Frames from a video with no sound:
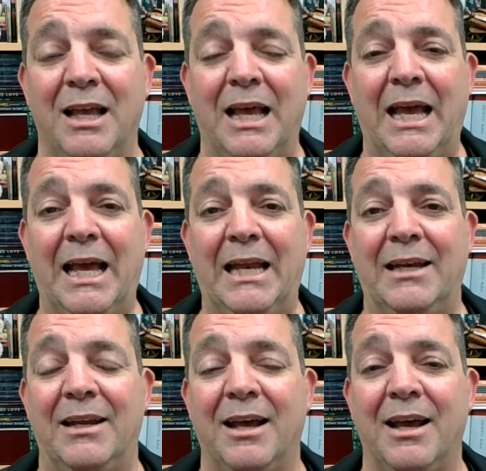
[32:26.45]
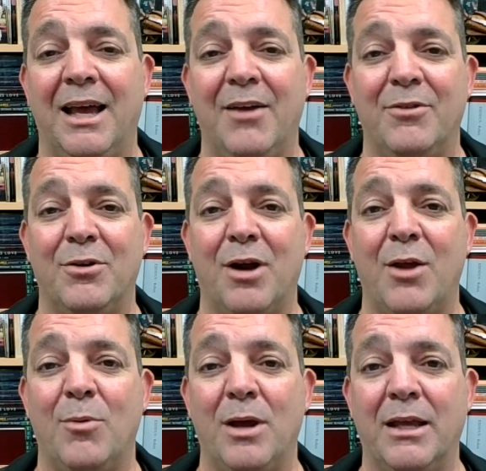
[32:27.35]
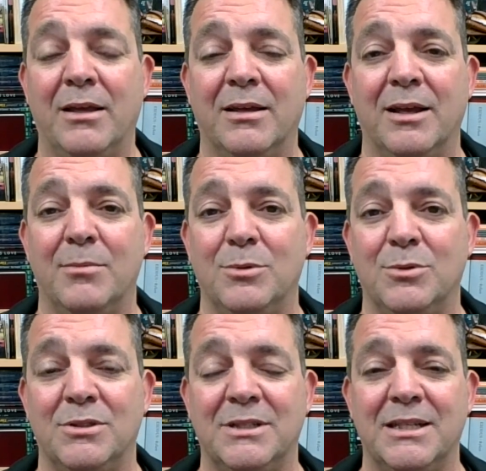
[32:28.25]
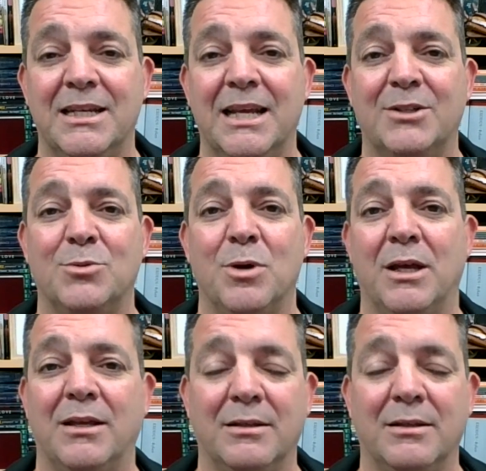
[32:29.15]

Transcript: and have a great week, and we'll see you next week.